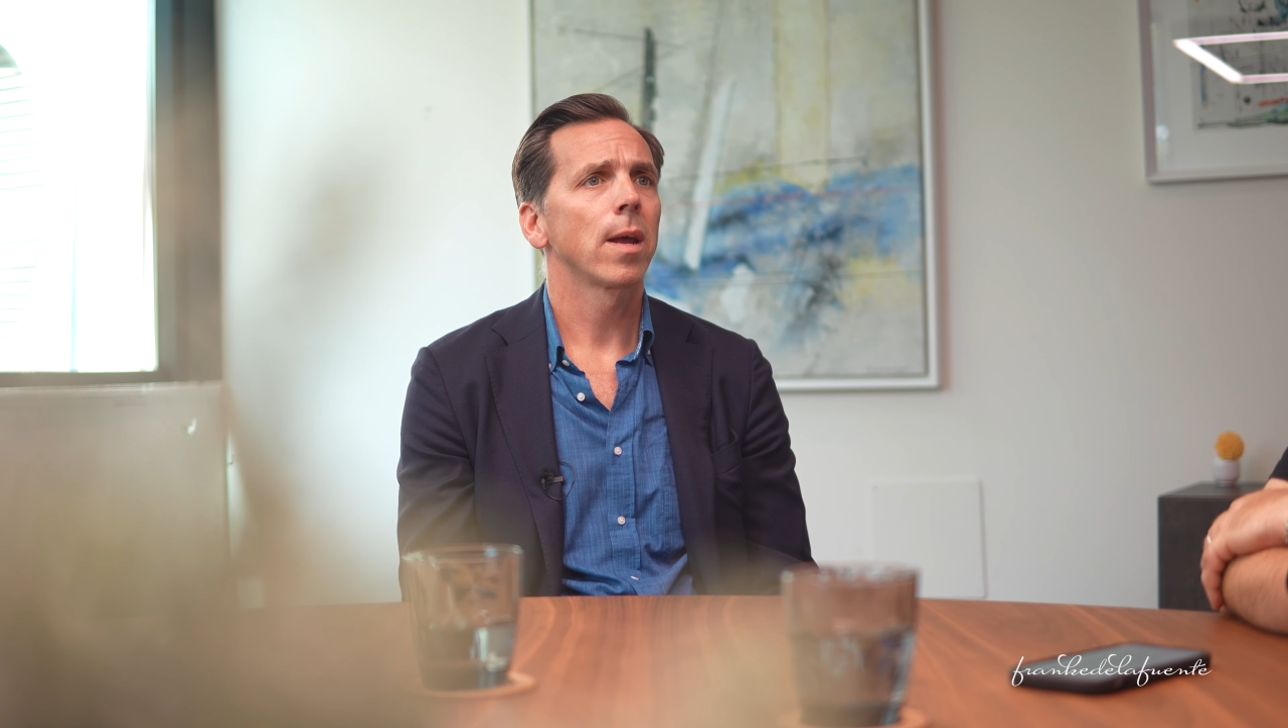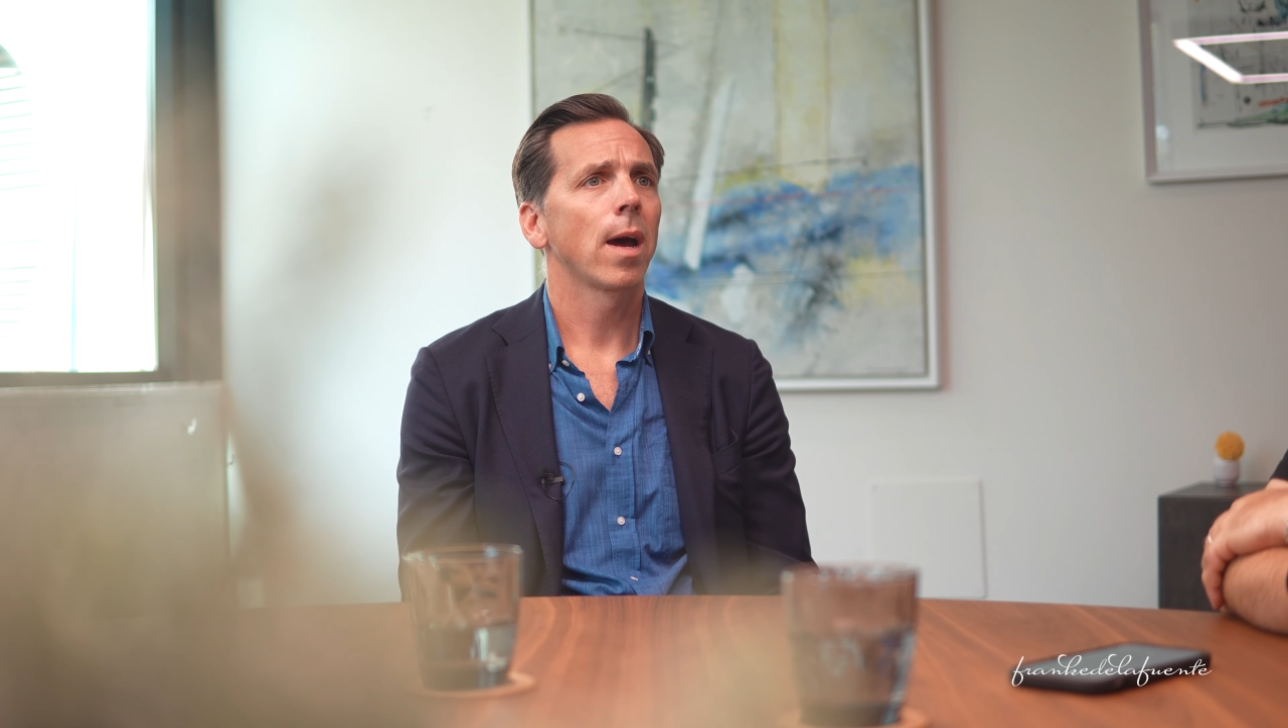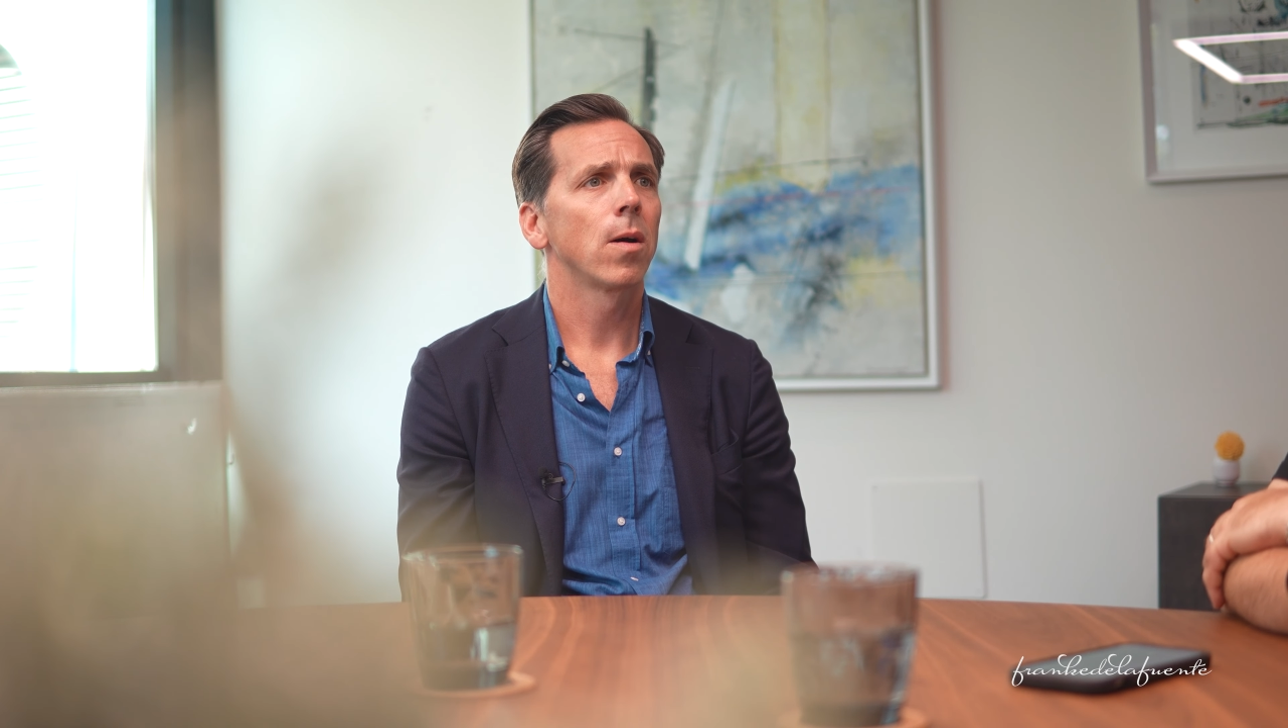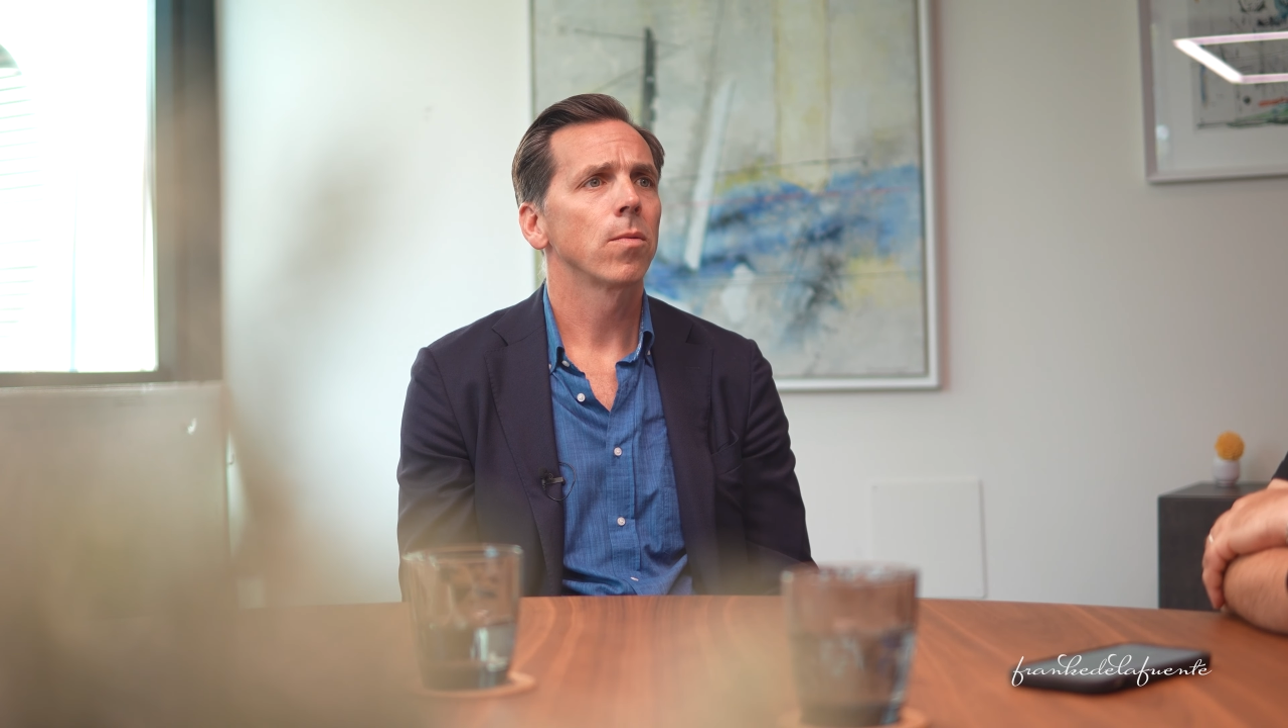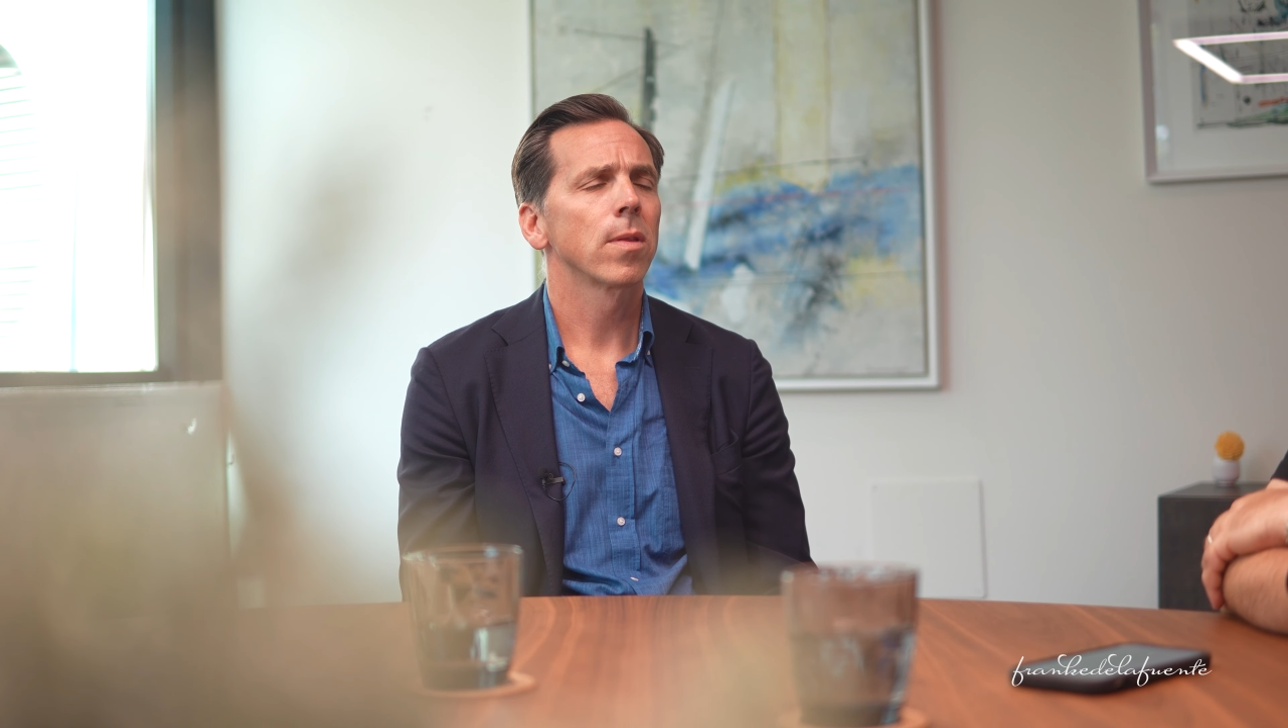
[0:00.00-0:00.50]

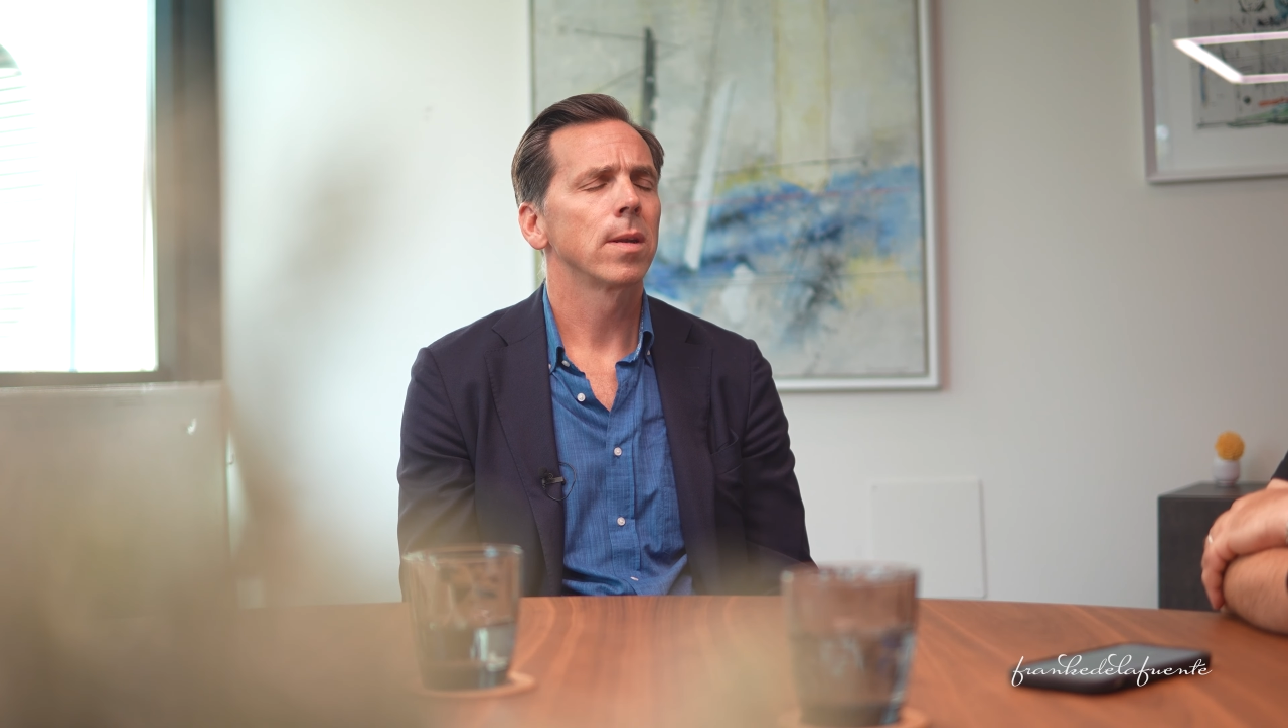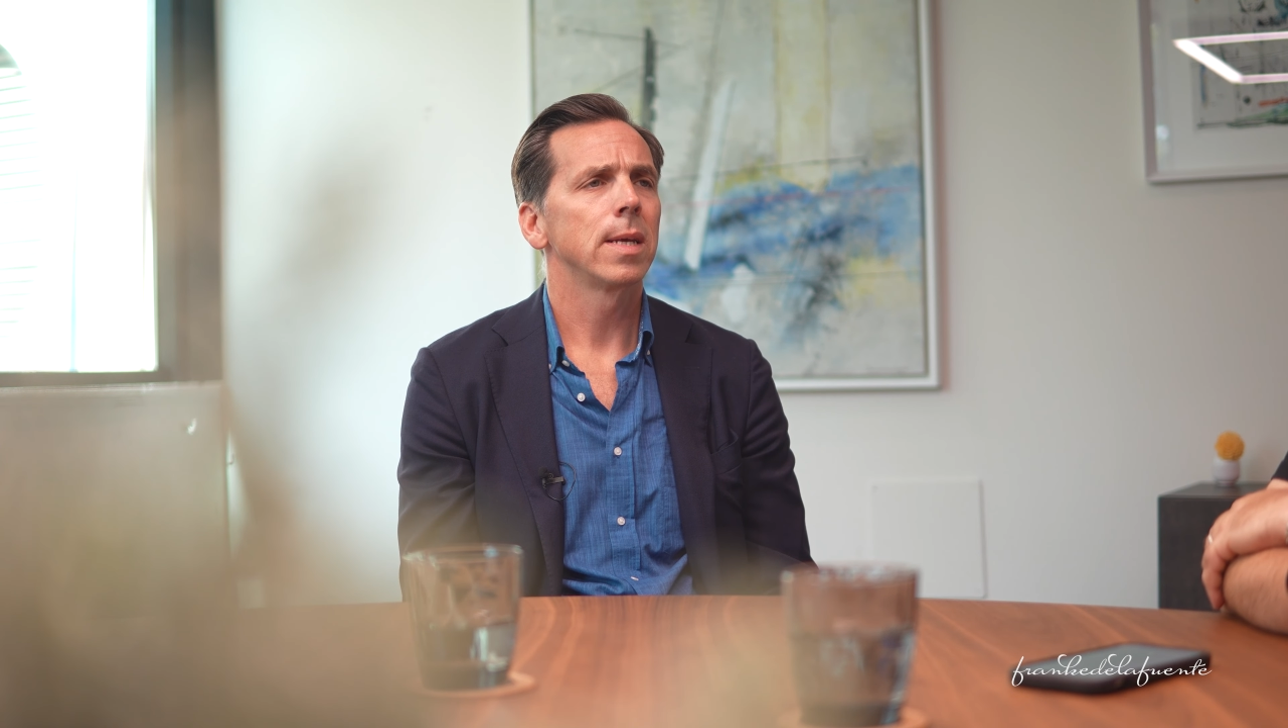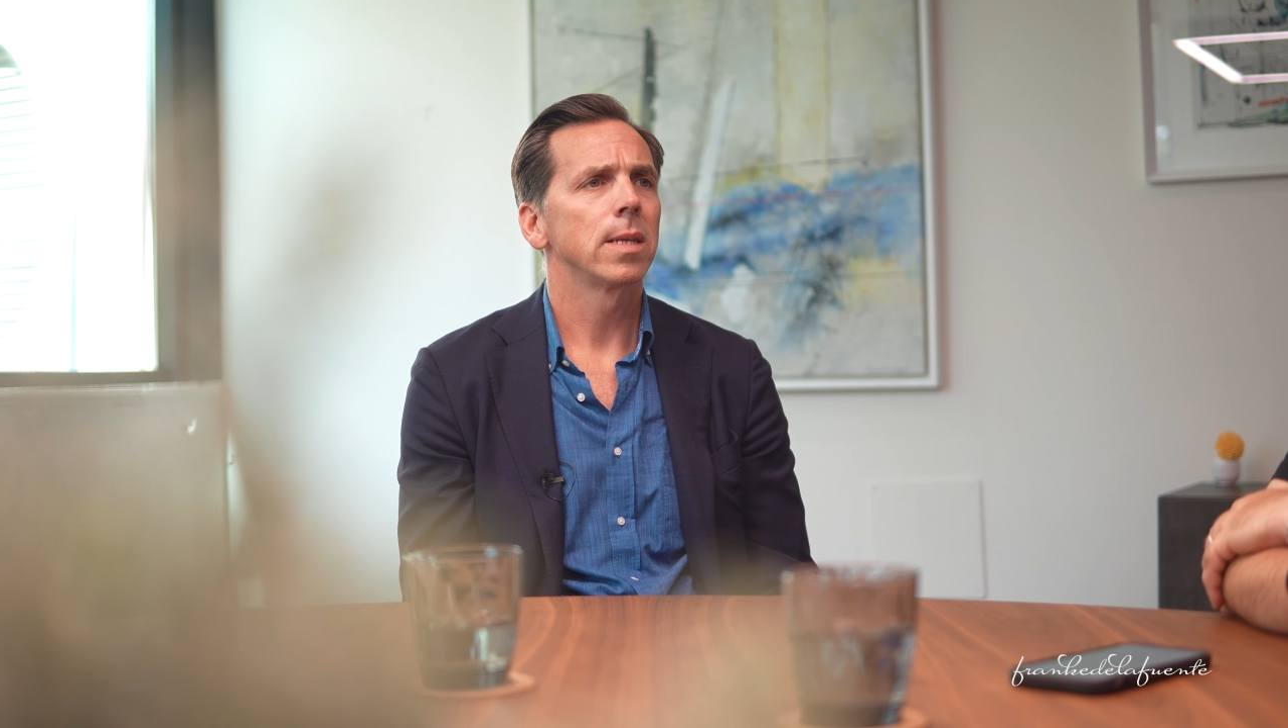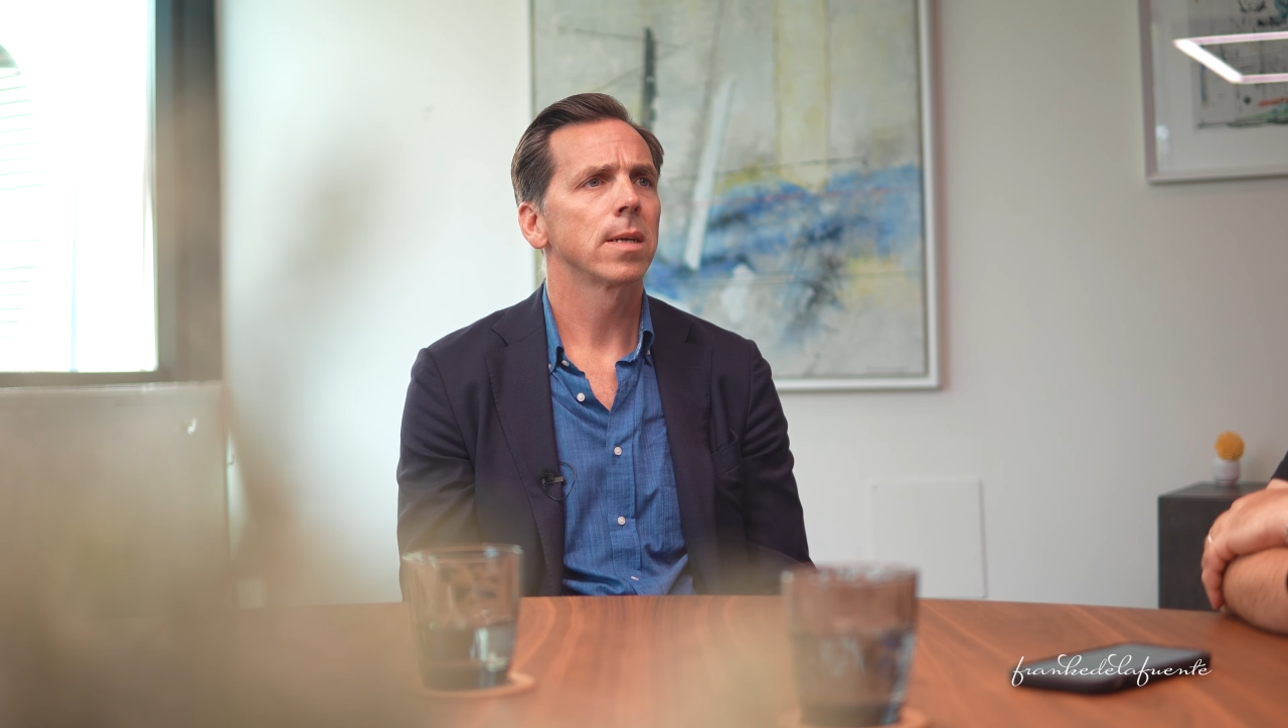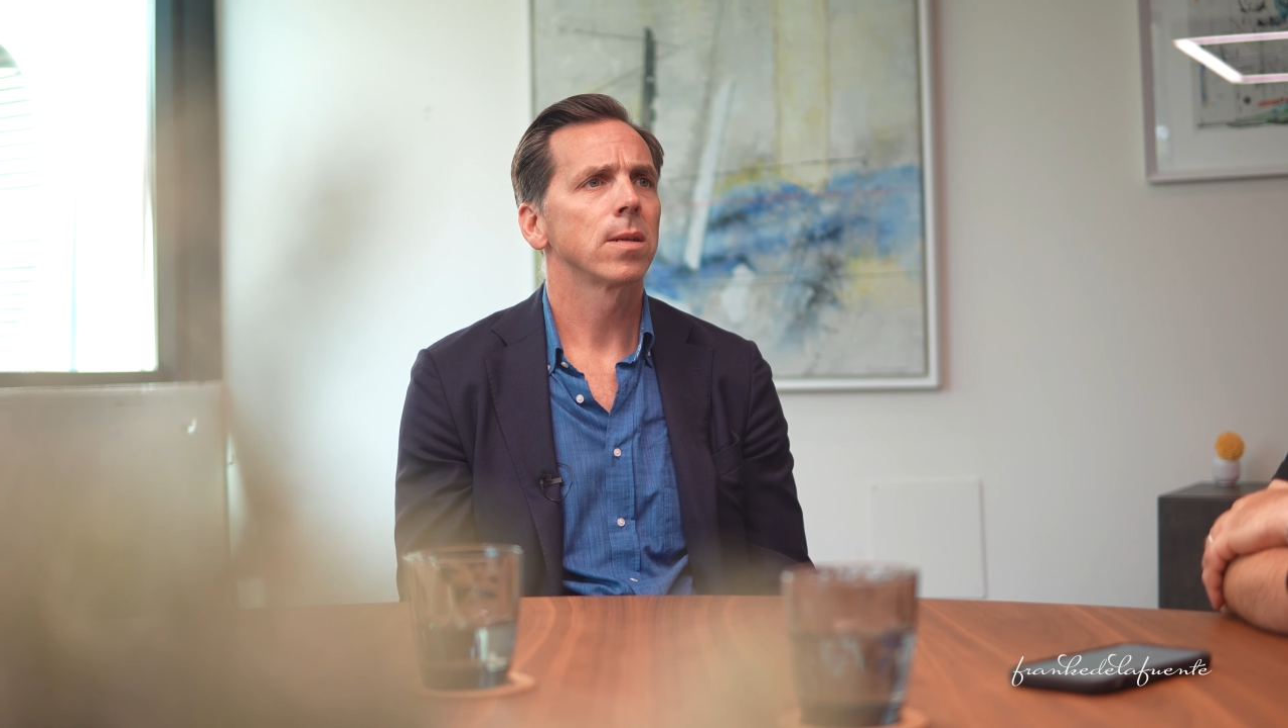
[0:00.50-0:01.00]
out the
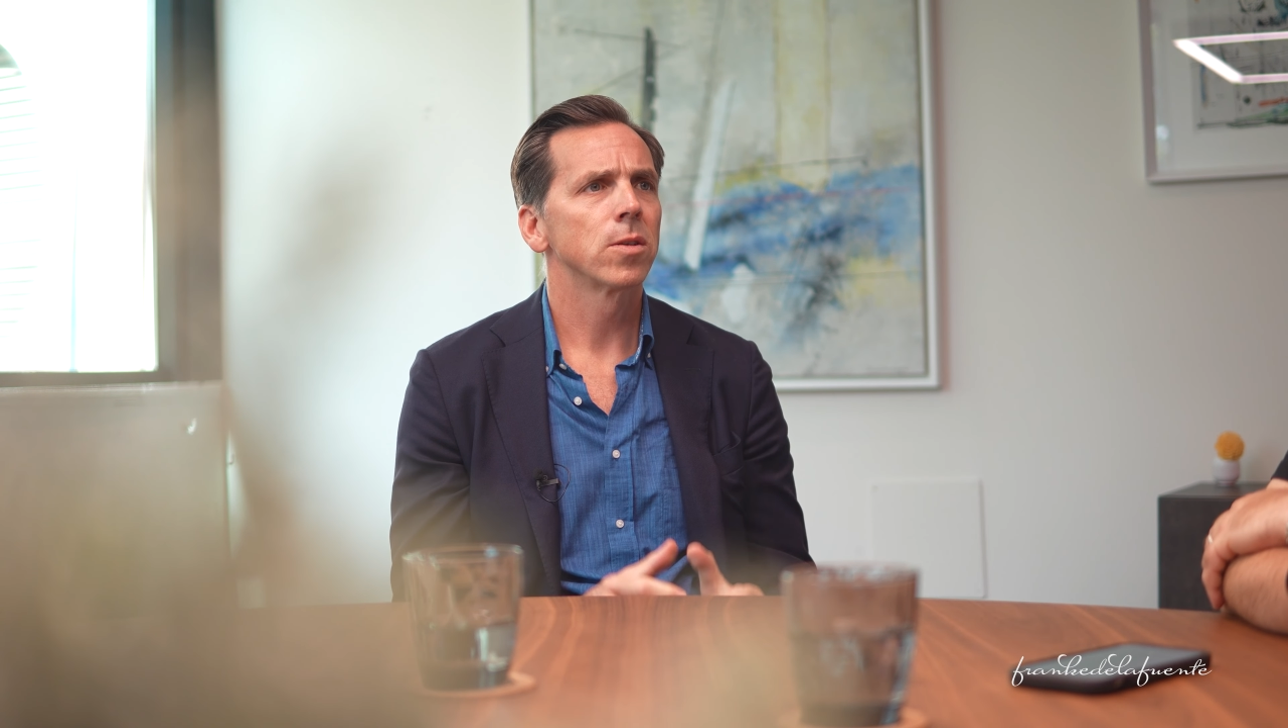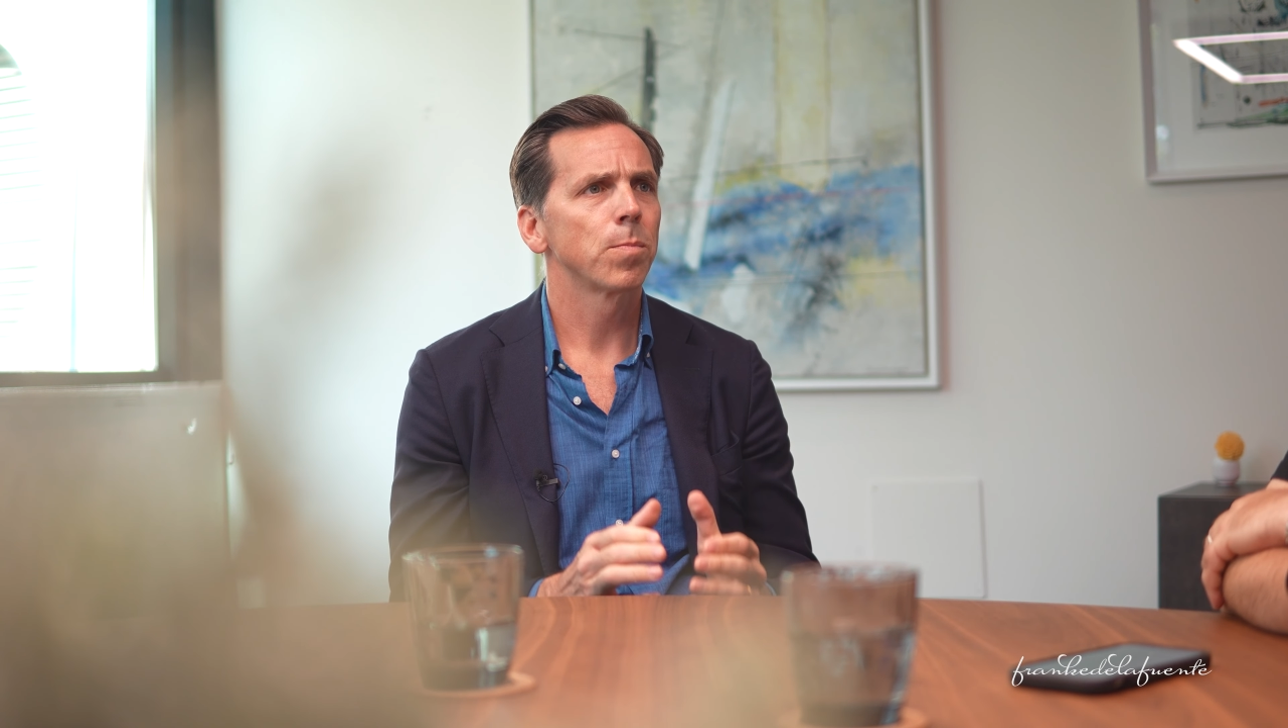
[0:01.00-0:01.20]
details